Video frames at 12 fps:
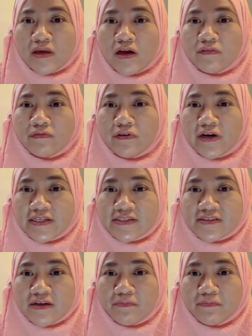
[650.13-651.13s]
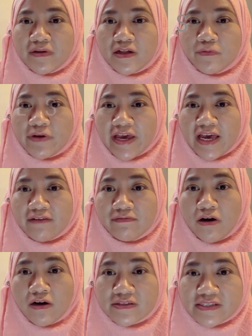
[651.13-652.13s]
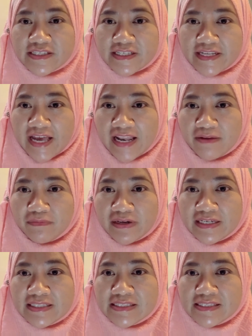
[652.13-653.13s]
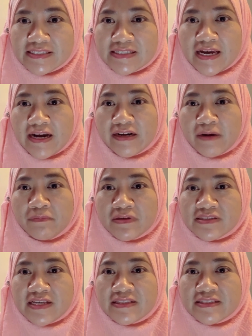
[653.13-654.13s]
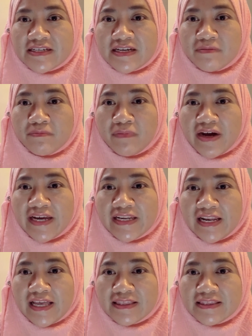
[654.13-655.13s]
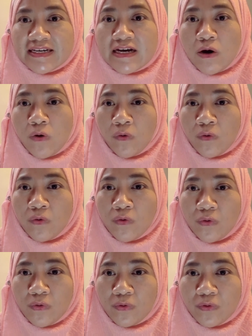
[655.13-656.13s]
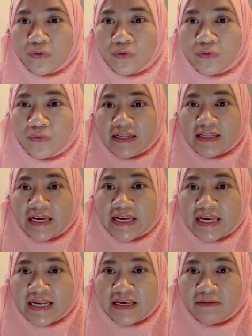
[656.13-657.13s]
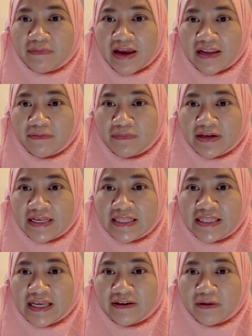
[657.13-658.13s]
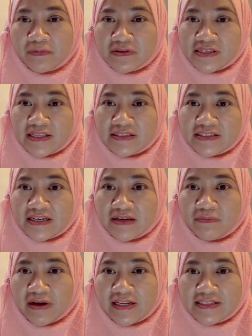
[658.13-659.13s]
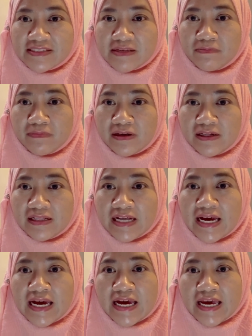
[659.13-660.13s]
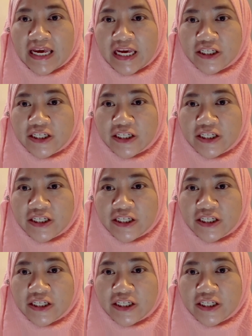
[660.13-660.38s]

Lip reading: For example, we have oxygen elements represented by the letter O, the helium element represented by the symbol He,